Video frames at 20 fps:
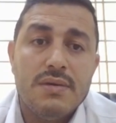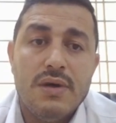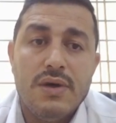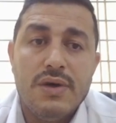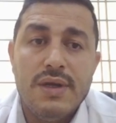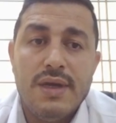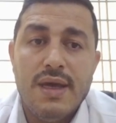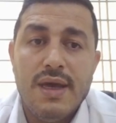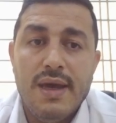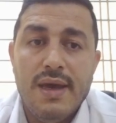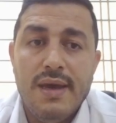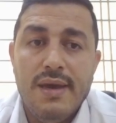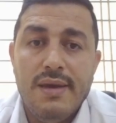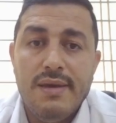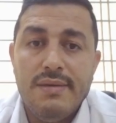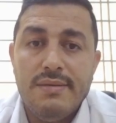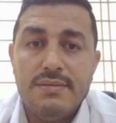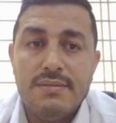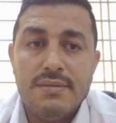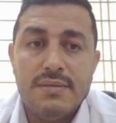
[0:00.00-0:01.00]

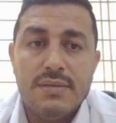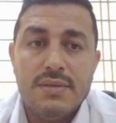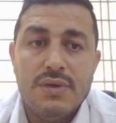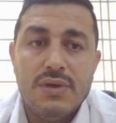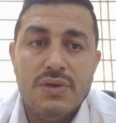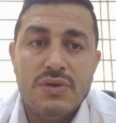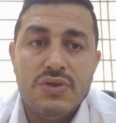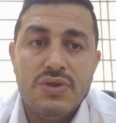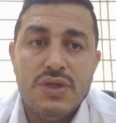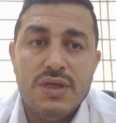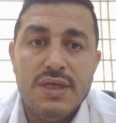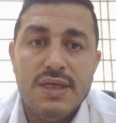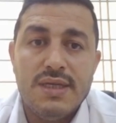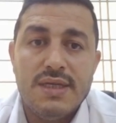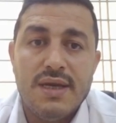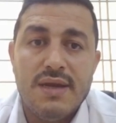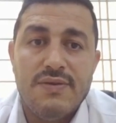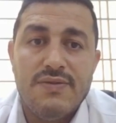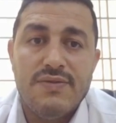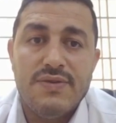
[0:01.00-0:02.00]
okay,
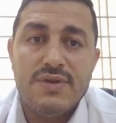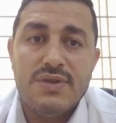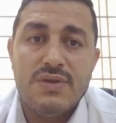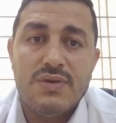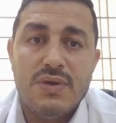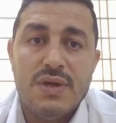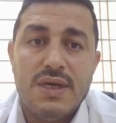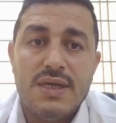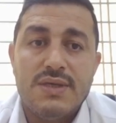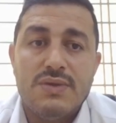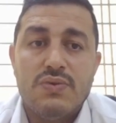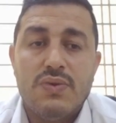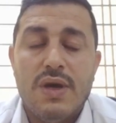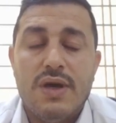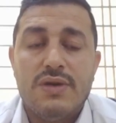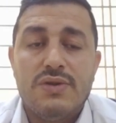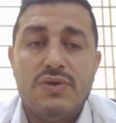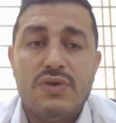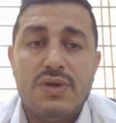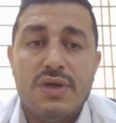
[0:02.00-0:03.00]
congenital fistulas. We
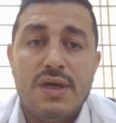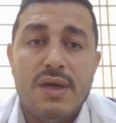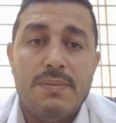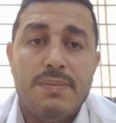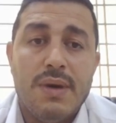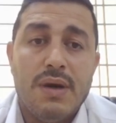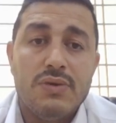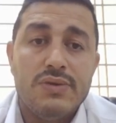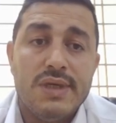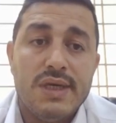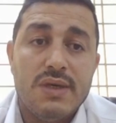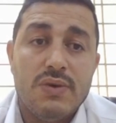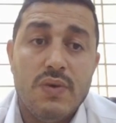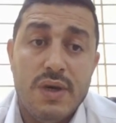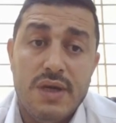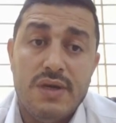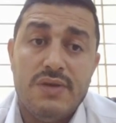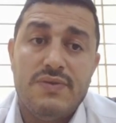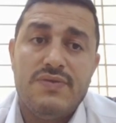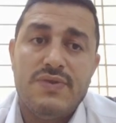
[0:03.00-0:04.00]
are talking about
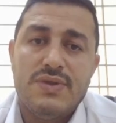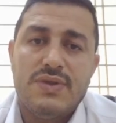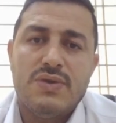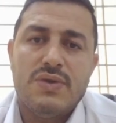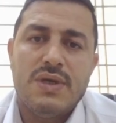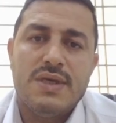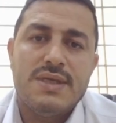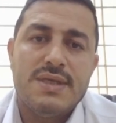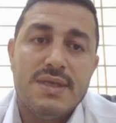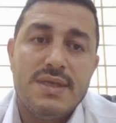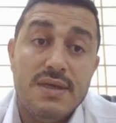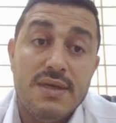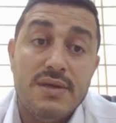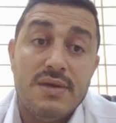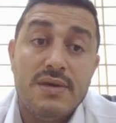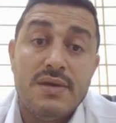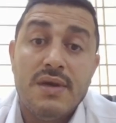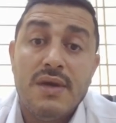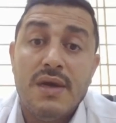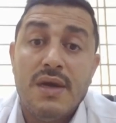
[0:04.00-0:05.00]
acquired fistulas
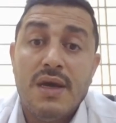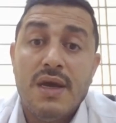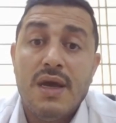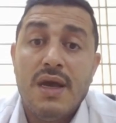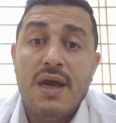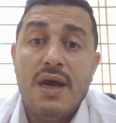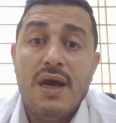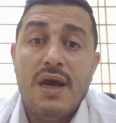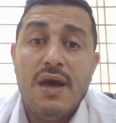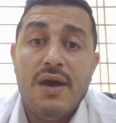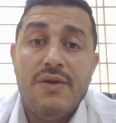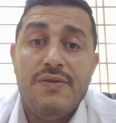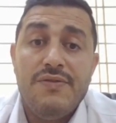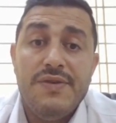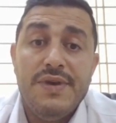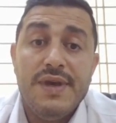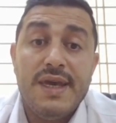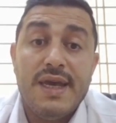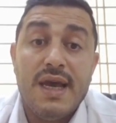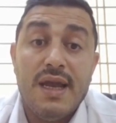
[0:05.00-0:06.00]
here.
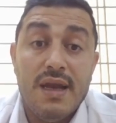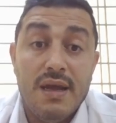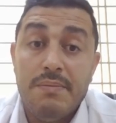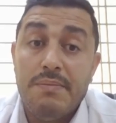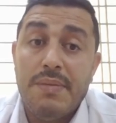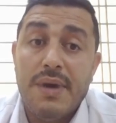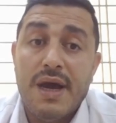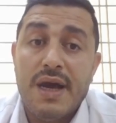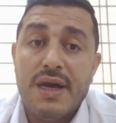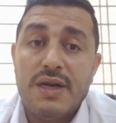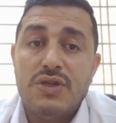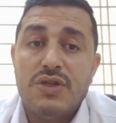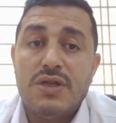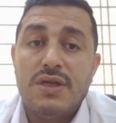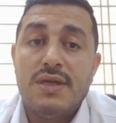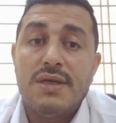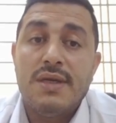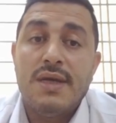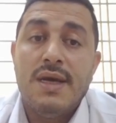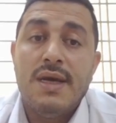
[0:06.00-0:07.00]
Fecal
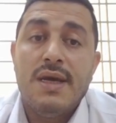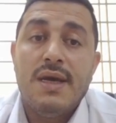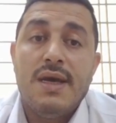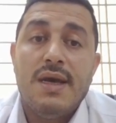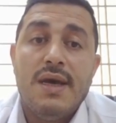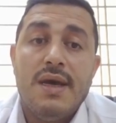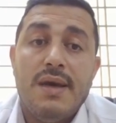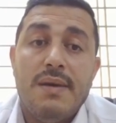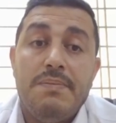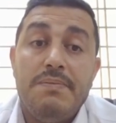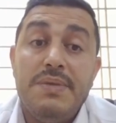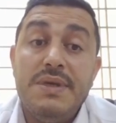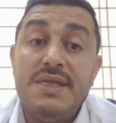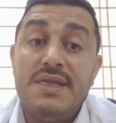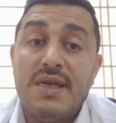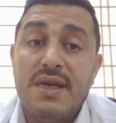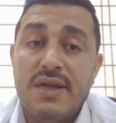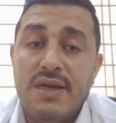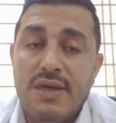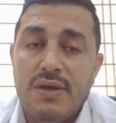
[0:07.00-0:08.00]
impaction,
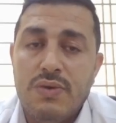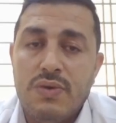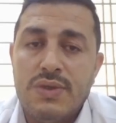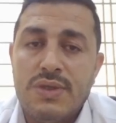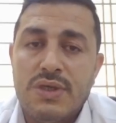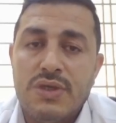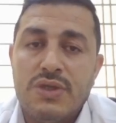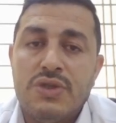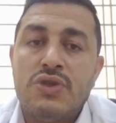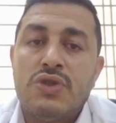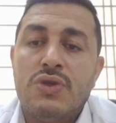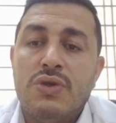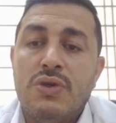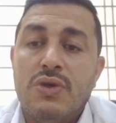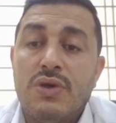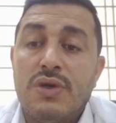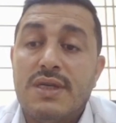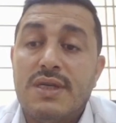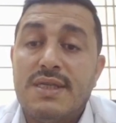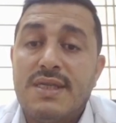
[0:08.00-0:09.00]
pisser usage,
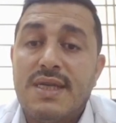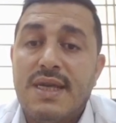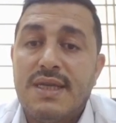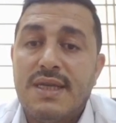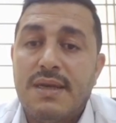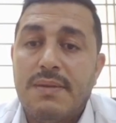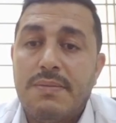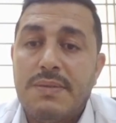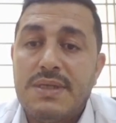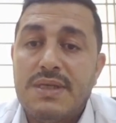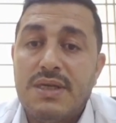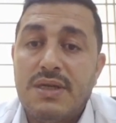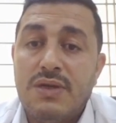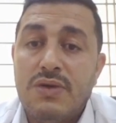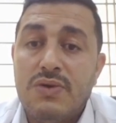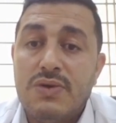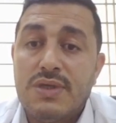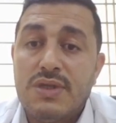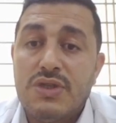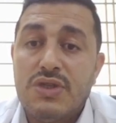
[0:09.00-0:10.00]
long-standing pisser
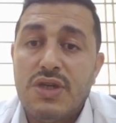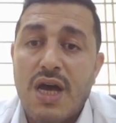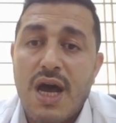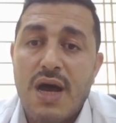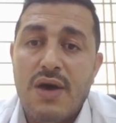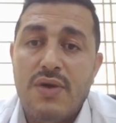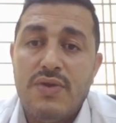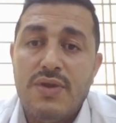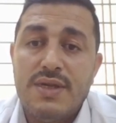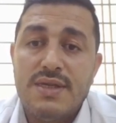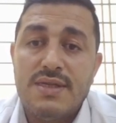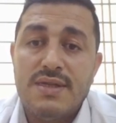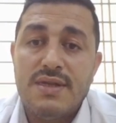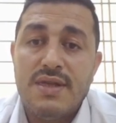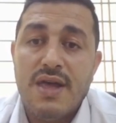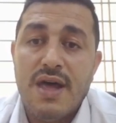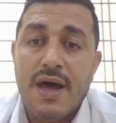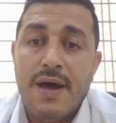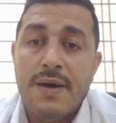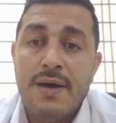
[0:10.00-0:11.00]
usage. How this is
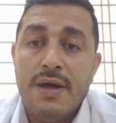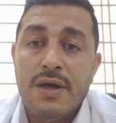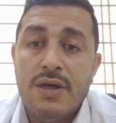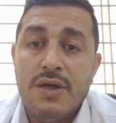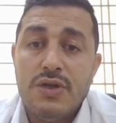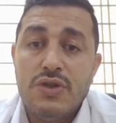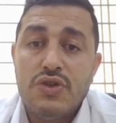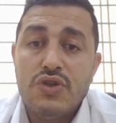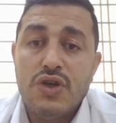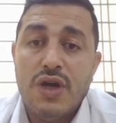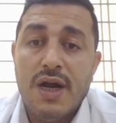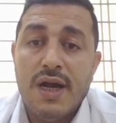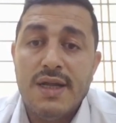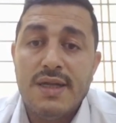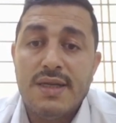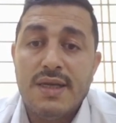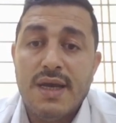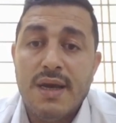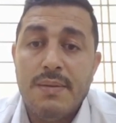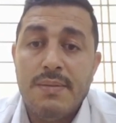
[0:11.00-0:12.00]
the
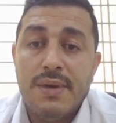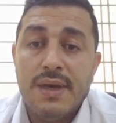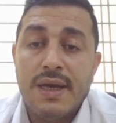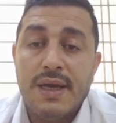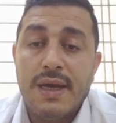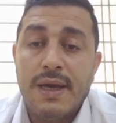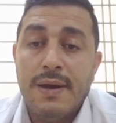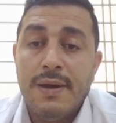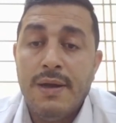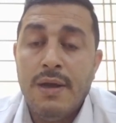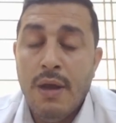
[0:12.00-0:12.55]
child coming